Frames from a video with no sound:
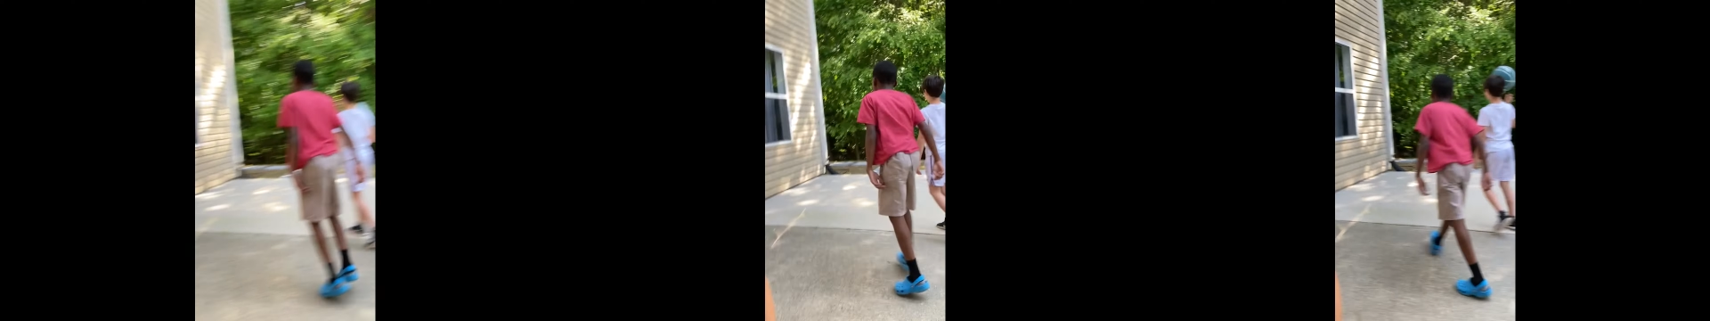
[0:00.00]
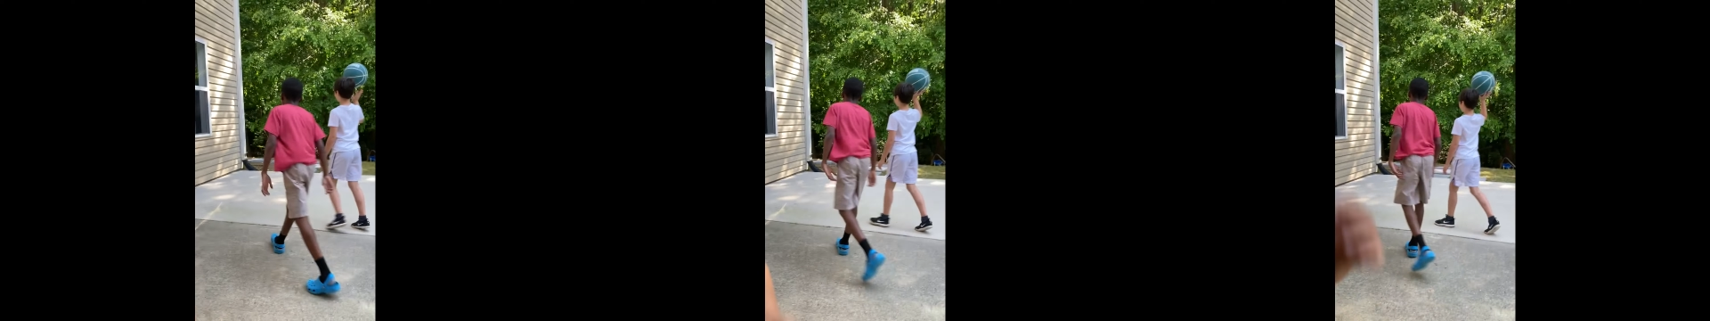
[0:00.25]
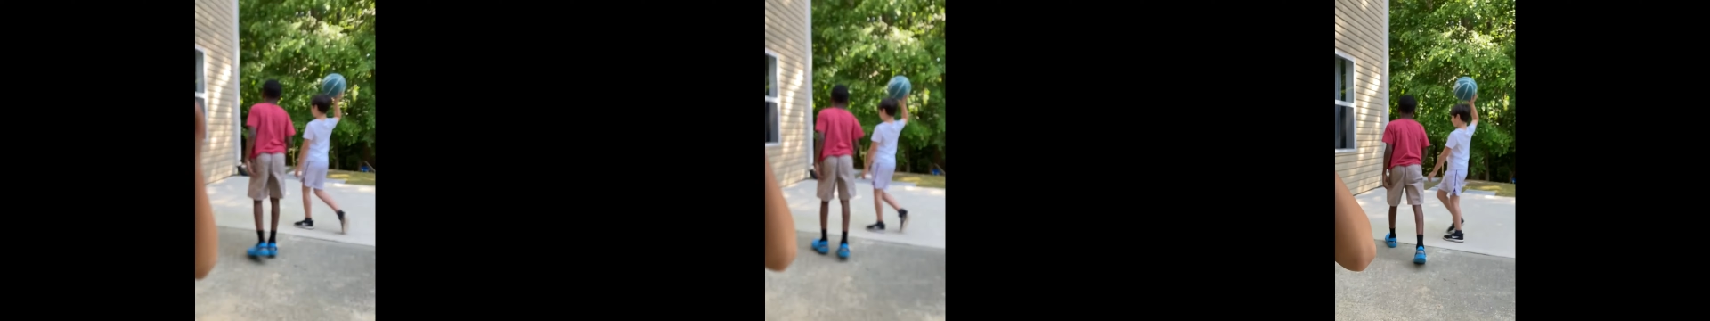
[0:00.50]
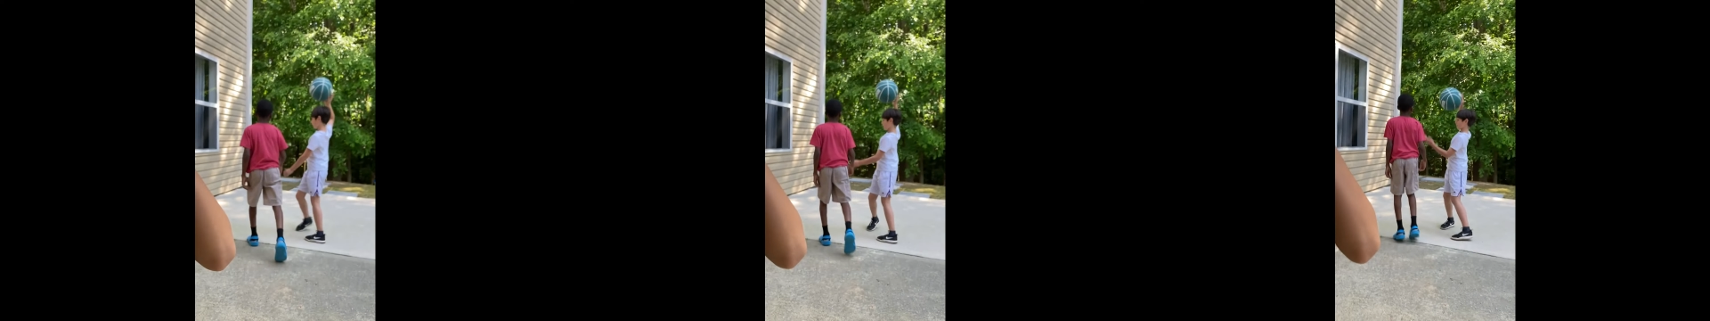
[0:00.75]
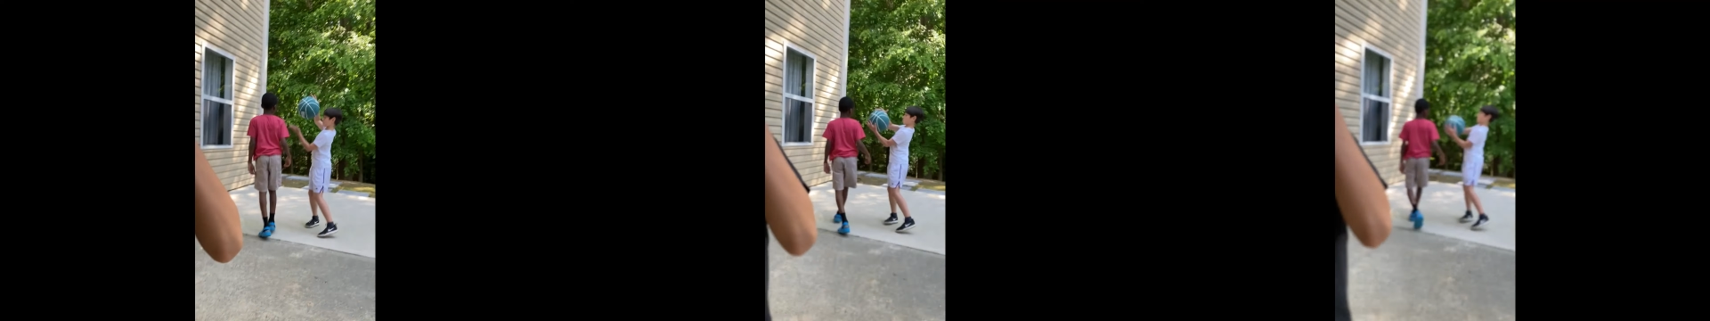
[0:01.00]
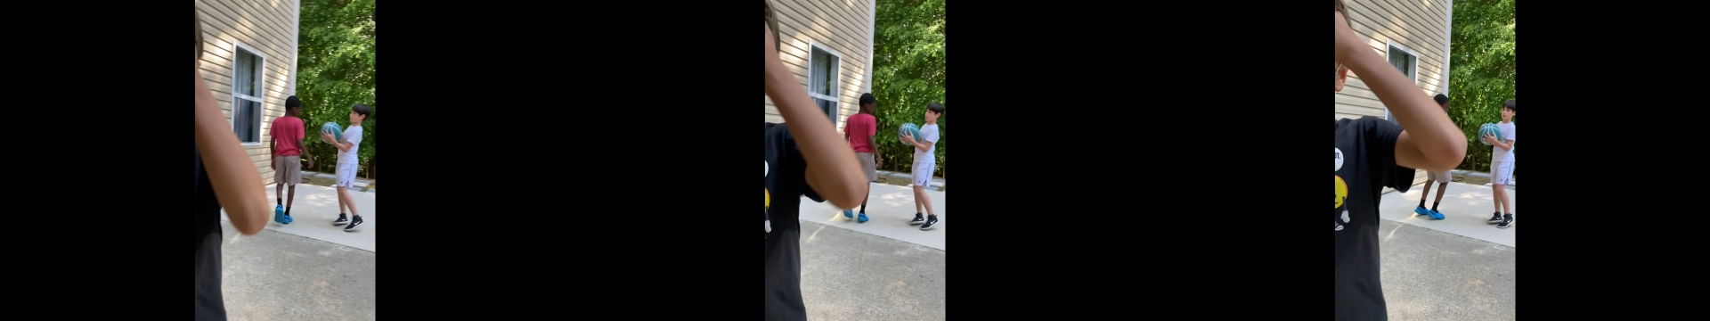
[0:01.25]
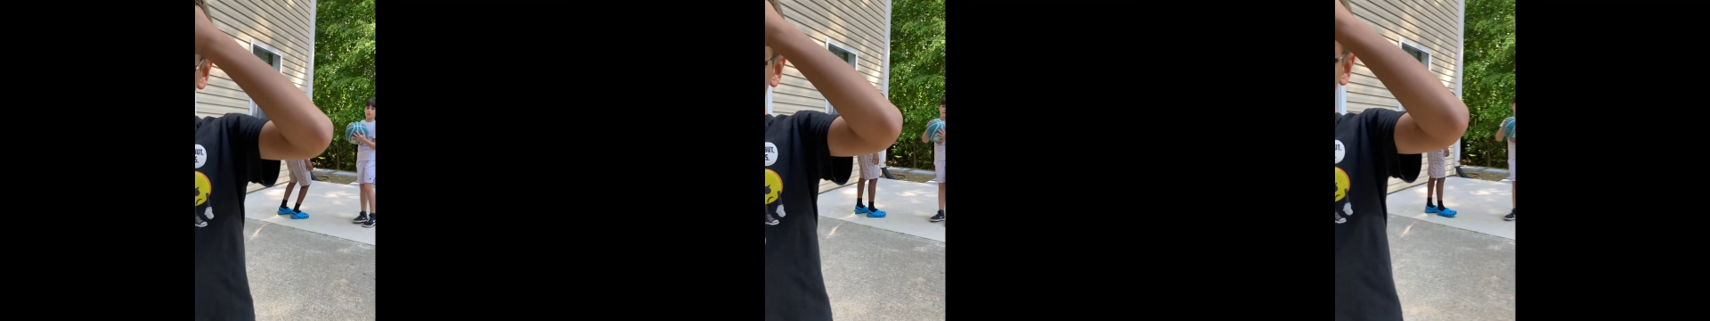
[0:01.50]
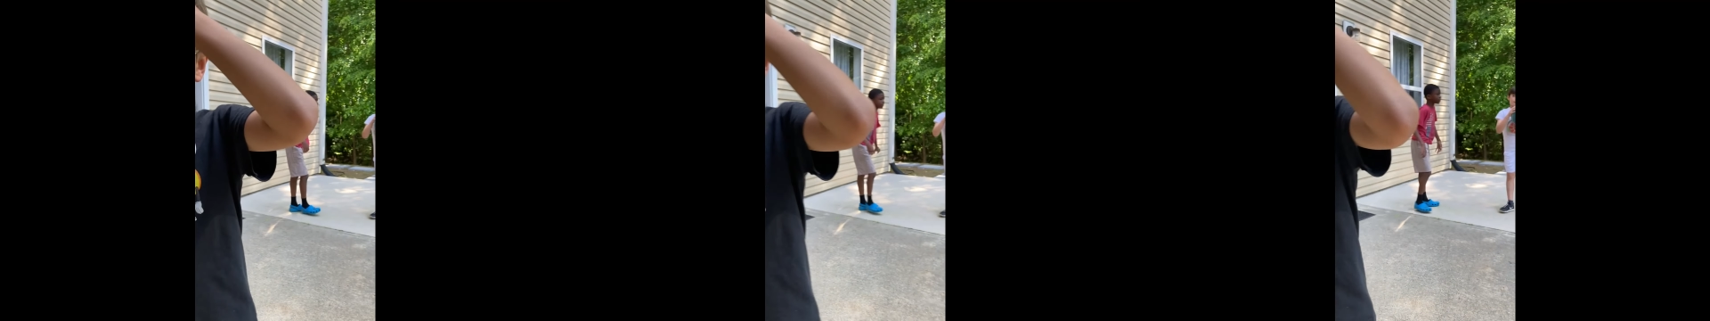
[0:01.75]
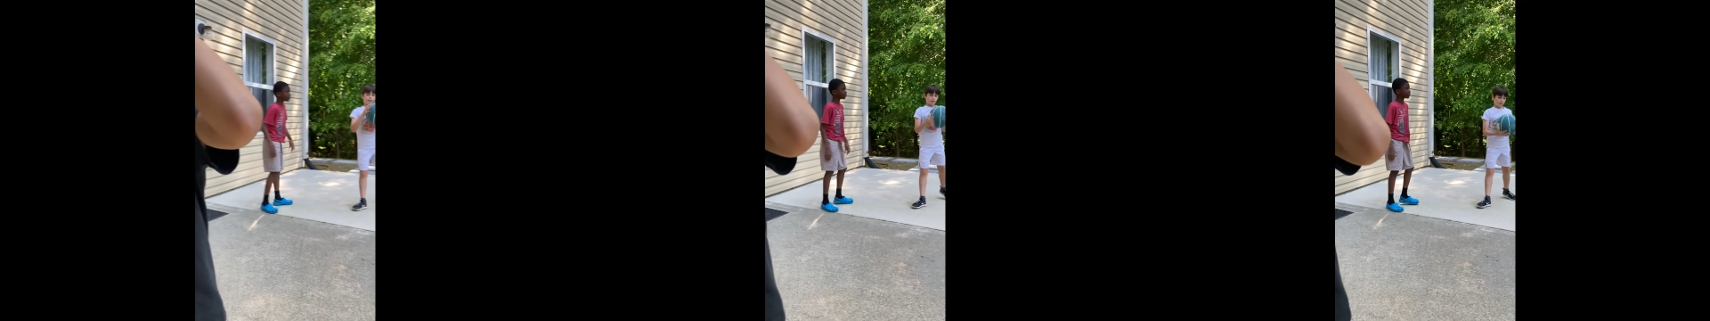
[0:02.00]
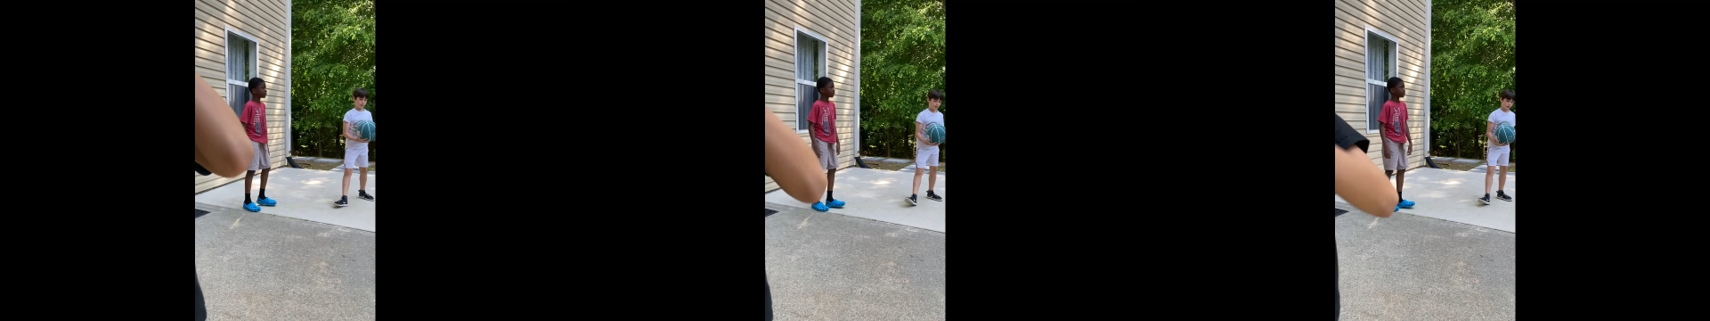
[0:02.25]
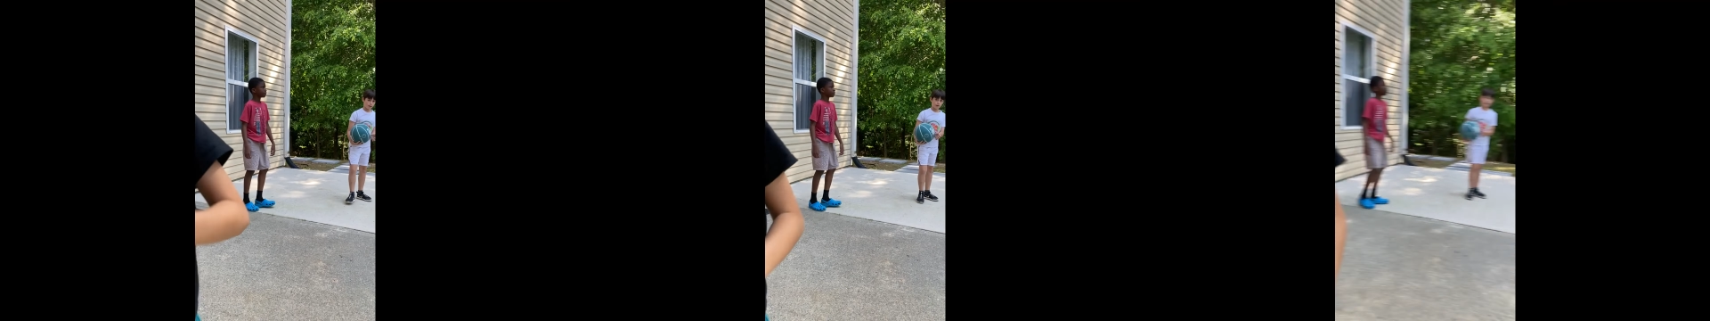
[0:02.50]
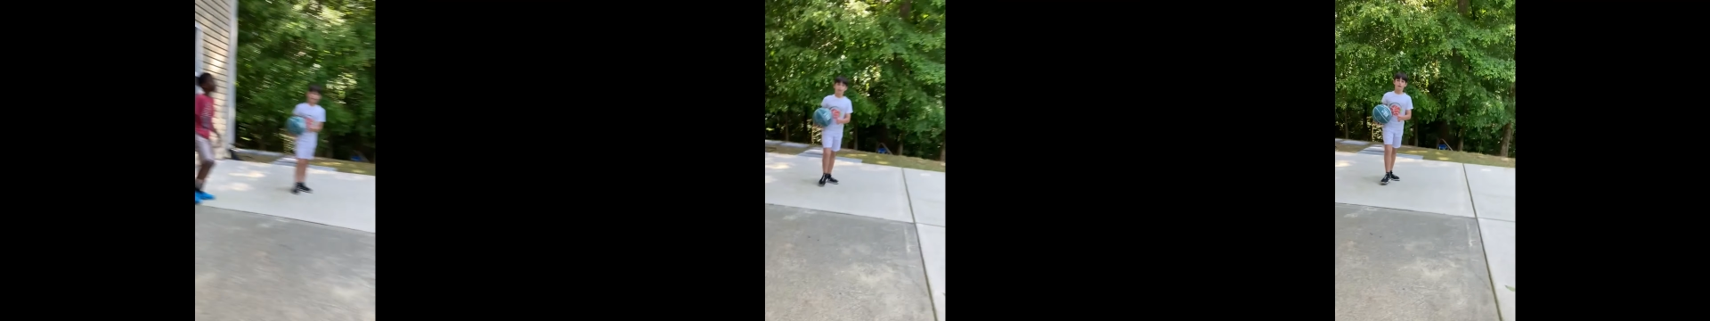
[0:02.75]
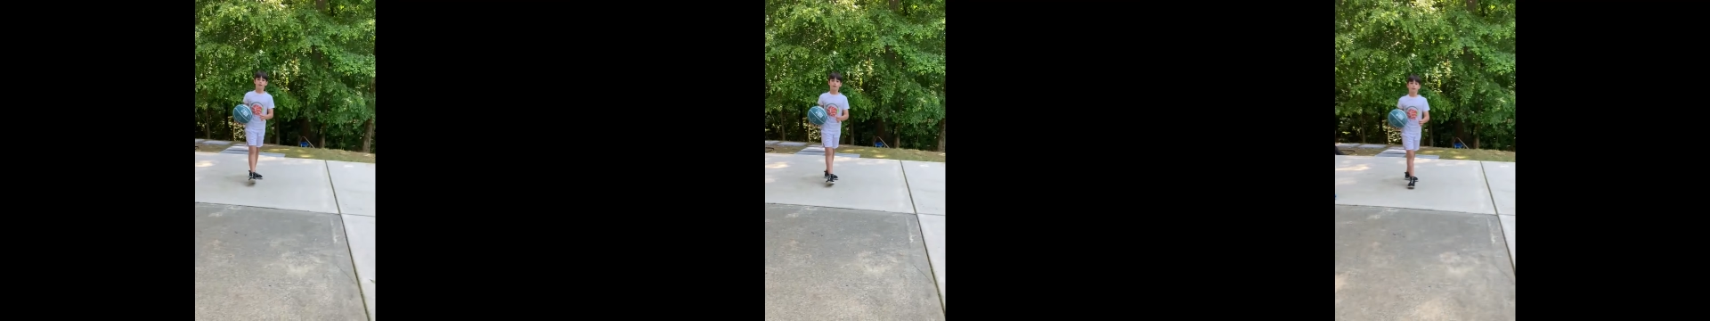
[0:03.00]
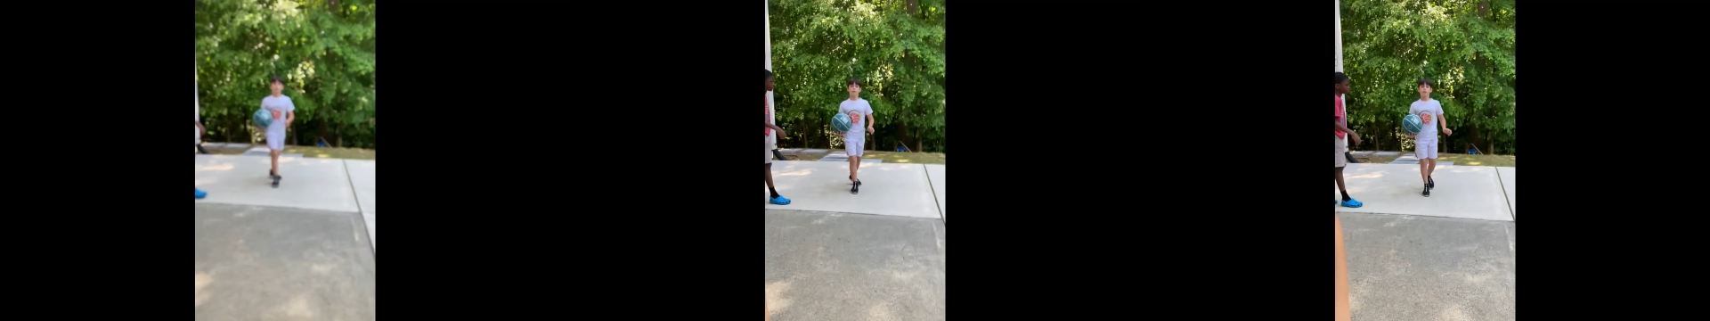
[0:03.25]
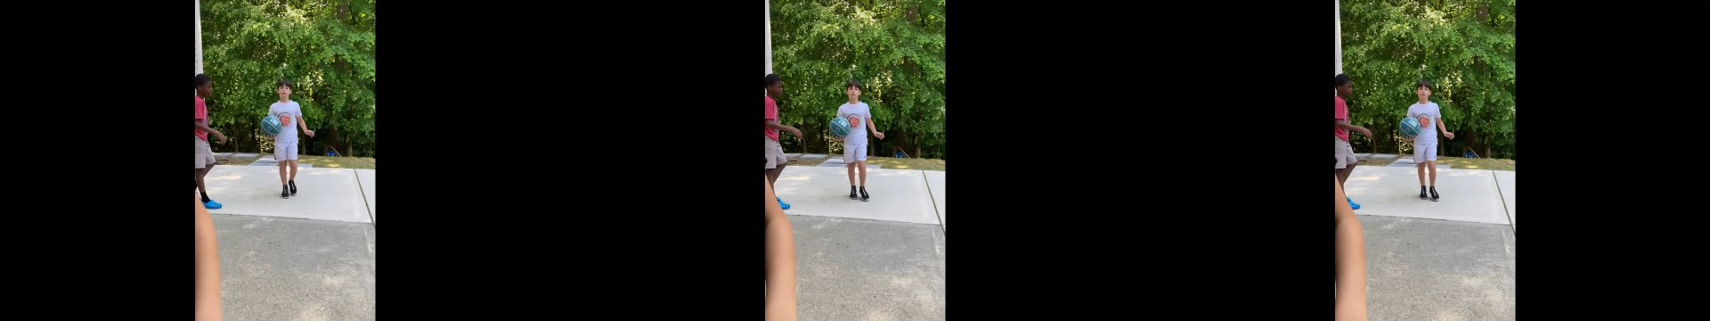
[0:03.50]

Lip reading: No face is visible, so there are no lips to read.